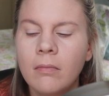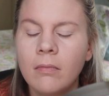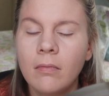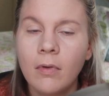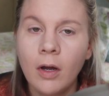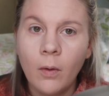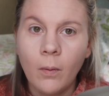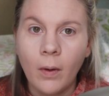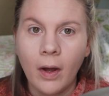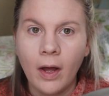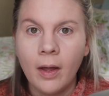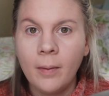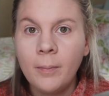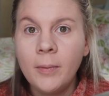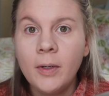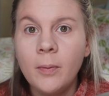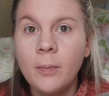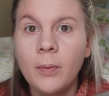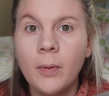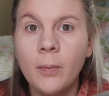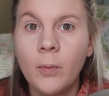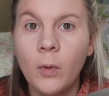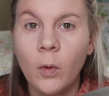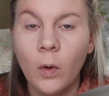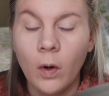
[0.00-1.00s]
Oh well, I'm gonna
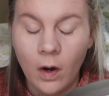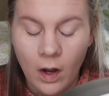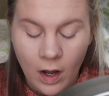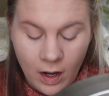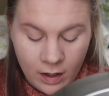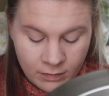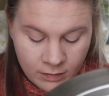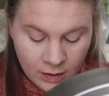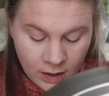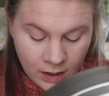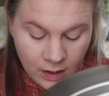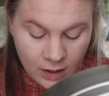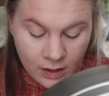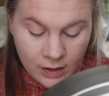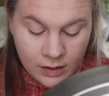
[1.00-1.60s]
put more on.